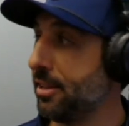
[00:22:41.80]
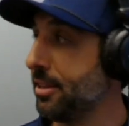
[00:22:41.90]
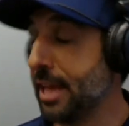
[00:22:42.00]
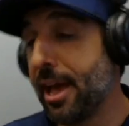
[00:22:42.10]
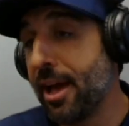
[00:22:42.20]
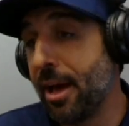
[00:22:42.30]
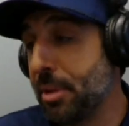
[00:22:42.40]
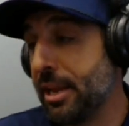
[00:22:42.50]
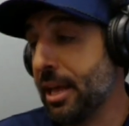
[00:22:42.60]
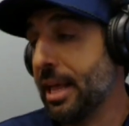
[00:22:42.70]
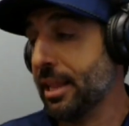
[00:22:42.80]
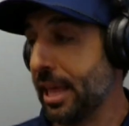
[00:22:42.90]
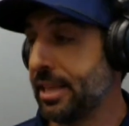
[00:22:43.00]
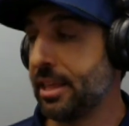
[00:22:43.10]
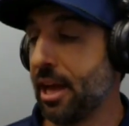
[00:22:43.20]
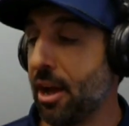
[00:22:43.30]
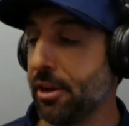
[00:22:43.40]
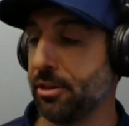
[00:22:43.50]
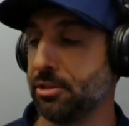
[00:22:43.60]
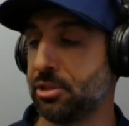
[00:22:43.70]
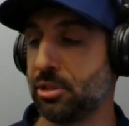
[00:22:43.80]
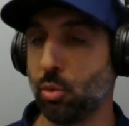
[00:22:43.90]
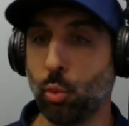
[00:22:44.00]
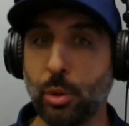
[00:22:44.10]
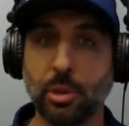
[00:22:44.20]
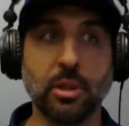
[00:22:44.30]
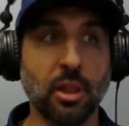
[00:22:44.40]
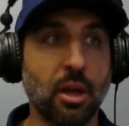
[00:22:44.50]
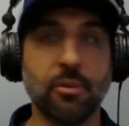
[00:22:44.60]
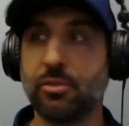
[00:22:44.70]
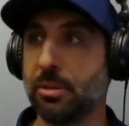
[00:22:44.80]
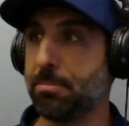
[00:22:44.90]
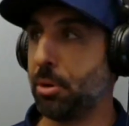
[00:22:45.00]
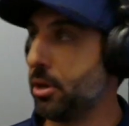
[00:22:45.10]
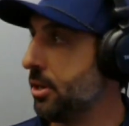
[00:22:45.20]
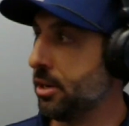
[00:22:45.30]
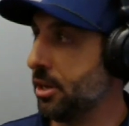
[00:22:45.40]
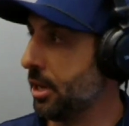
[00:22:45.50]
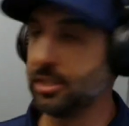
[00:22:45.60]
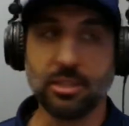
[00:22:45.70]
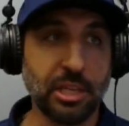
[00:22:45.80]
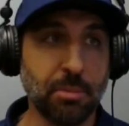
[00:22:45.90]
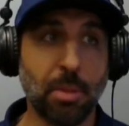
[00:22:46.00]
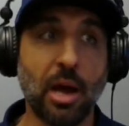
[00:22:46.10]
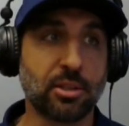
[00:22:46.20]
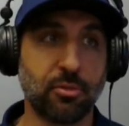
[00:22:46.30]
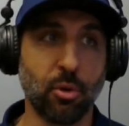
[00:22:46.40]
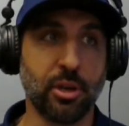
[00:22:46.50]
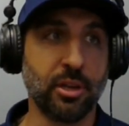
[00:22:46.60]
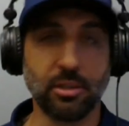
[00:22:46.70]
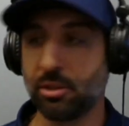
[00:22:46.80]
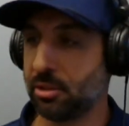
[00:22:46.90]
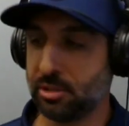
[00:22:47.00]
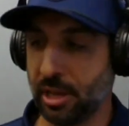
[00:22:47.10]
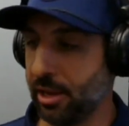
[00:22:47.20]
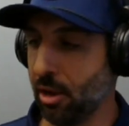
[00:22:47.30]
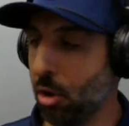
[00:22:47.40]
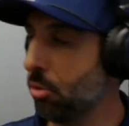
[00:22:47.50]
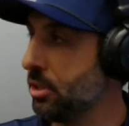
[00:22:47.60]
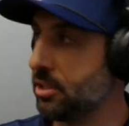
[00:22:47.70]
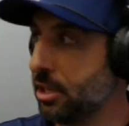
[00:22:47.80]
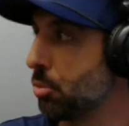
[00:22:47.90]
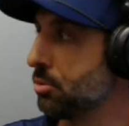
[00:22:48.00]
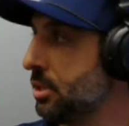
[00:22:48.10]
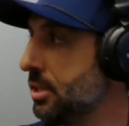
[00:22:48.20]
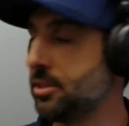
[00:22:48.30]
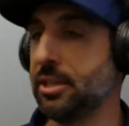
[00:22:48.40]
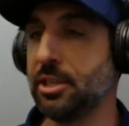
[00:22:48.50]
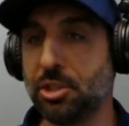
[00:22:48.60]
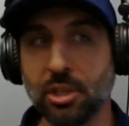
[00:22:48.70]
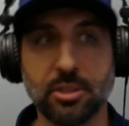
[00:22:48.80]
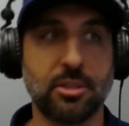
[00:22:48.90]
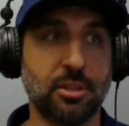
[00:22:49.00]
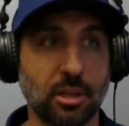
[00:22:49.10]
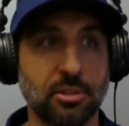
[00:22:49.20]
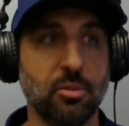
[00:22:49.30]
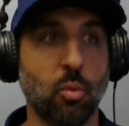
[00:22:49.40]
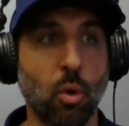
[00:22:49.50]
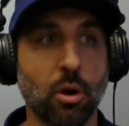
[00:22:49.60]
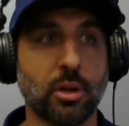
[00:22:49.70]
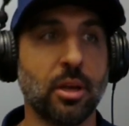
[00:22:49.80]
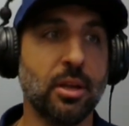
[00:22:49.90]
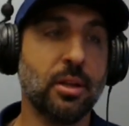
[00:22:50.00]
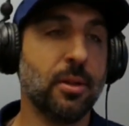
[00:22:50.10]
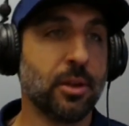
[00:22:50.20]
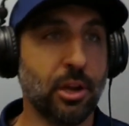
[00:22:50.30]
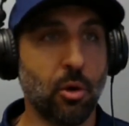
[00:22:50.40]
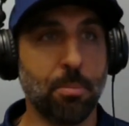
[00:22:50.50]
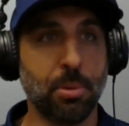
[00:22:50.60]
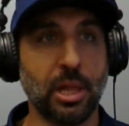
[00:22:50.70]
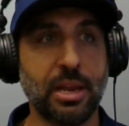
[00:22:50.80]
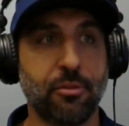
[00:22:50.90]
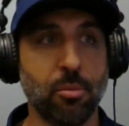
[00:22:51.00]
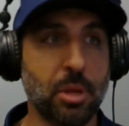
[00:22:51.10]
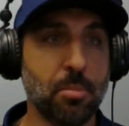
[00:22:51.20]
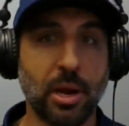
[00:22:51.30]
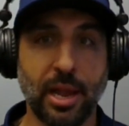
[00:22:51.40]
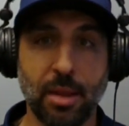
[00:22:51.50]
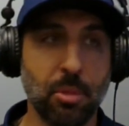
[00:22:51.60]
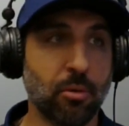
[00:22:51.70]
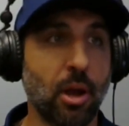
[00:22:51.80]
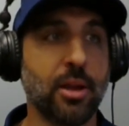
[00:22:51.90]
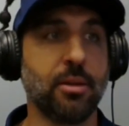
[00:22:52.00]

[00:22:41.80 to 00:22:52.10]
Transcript: yeah, I mean, like the irons, we would love to put it in a nice, neat box for you and say, oh, this equals this, and it just doesn't work. You know, a blade for me might aim me right.